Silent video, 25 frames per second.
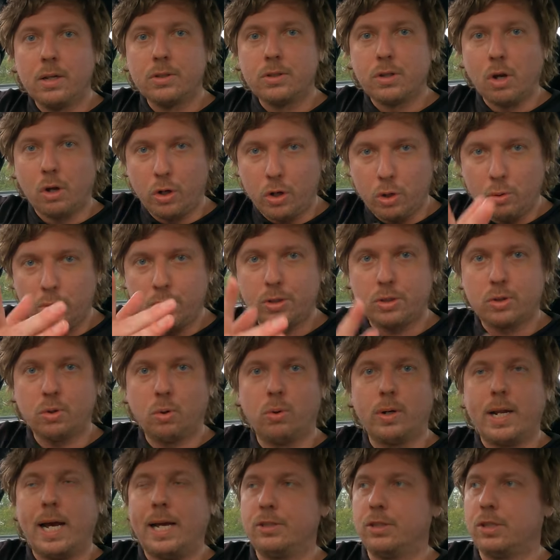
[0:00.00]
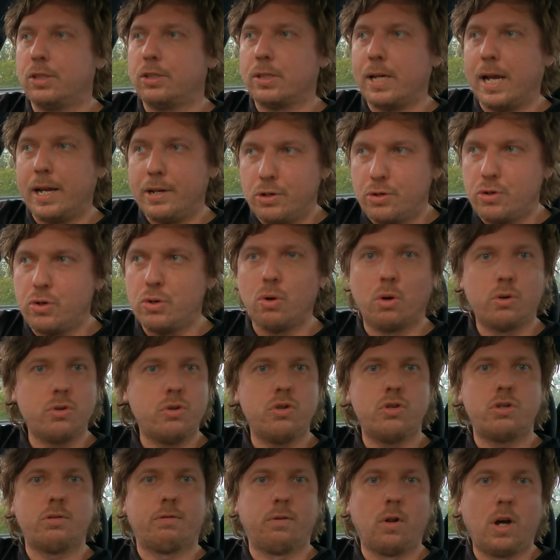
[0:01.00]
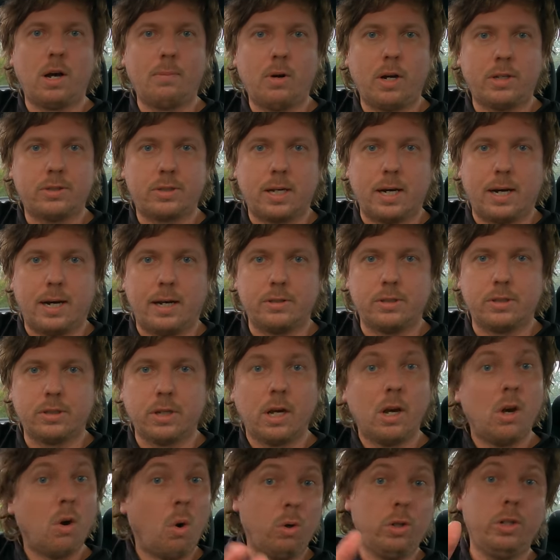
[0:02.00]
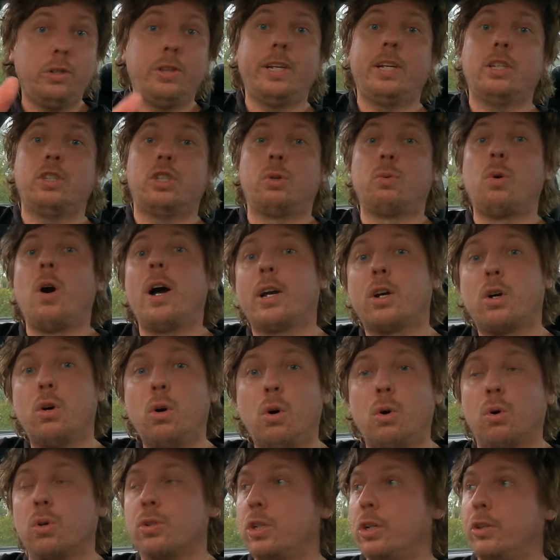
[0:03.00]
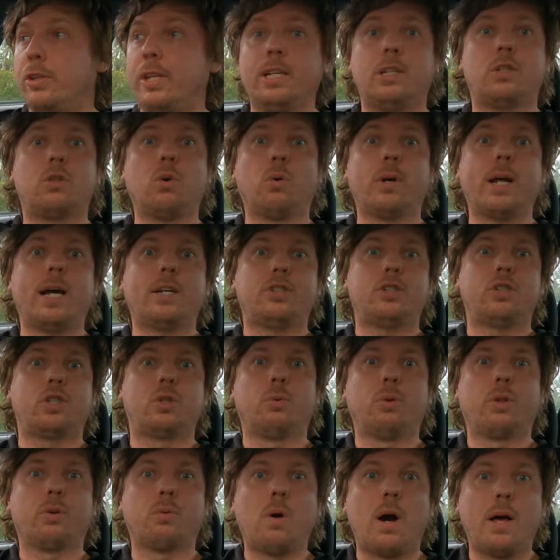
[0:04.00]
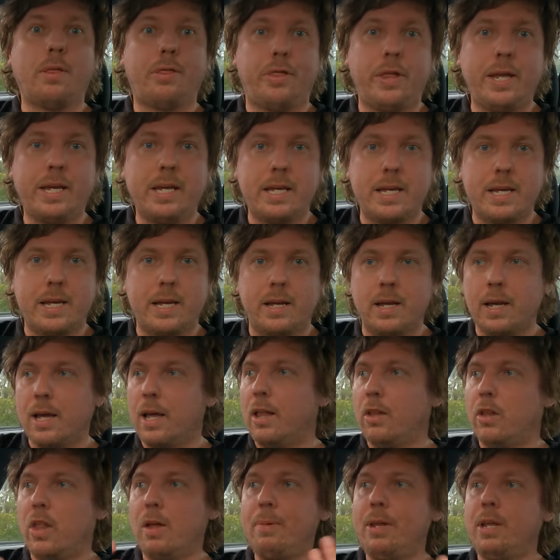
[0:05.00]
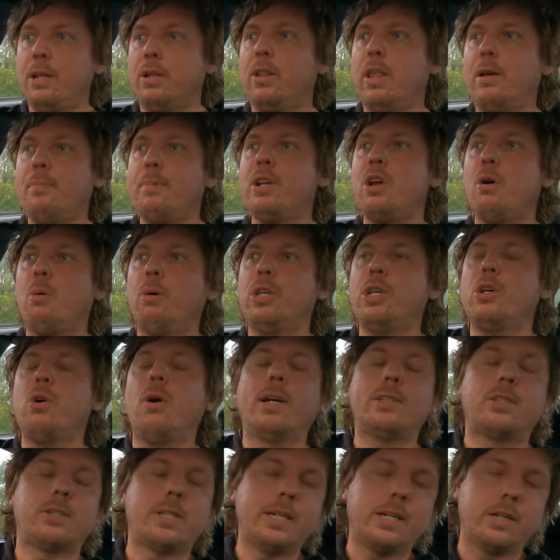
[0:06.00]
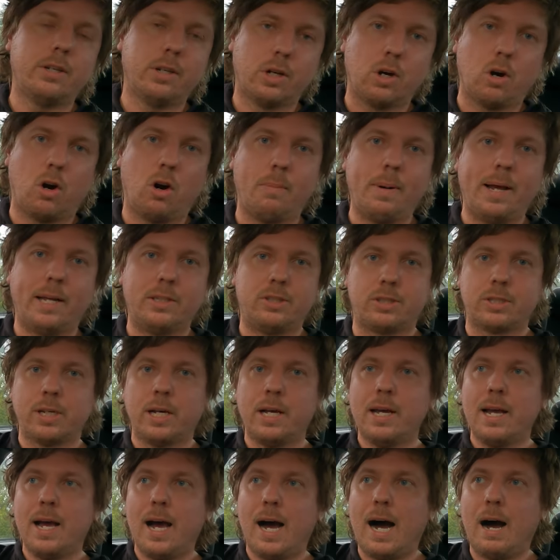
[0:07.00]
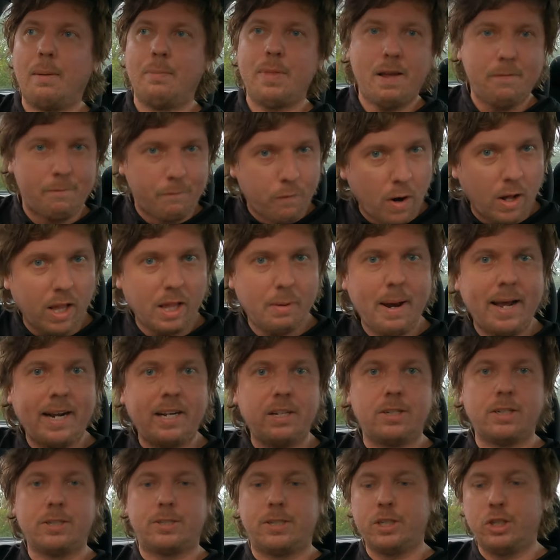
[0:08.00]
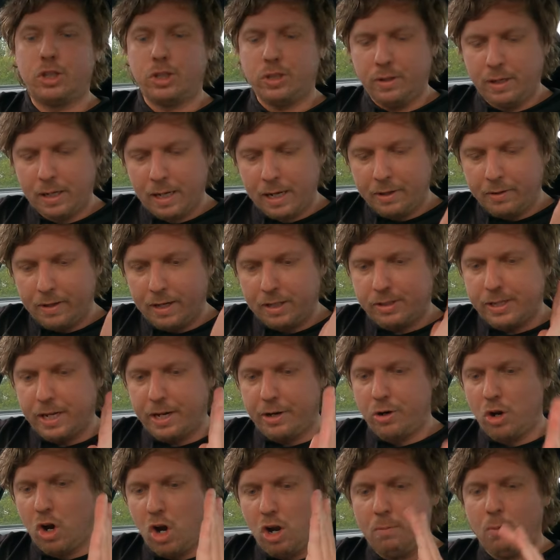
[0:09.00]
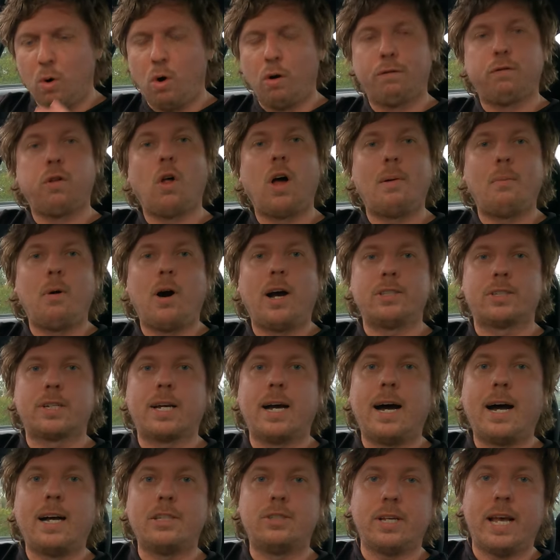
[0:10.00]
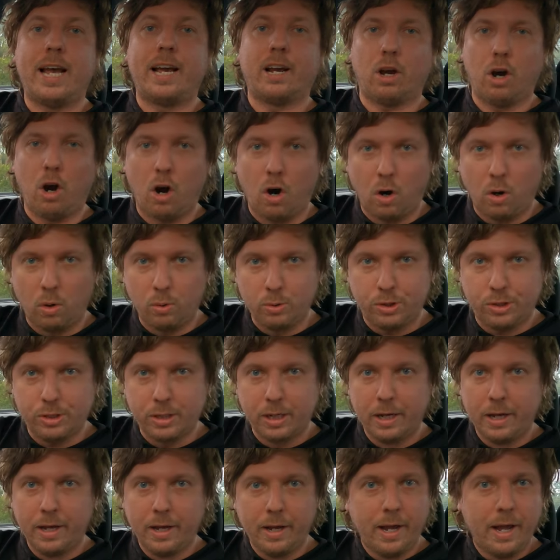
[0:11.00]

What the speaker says: So who is DoorDash to say, do not use your Flybuys cards? Or do you think it's the right call? Do you think DoorDash is doing the right thing here? Let me know what you guys think in the comments. They finally made a decision. They said no more Flybuys cards at Coles.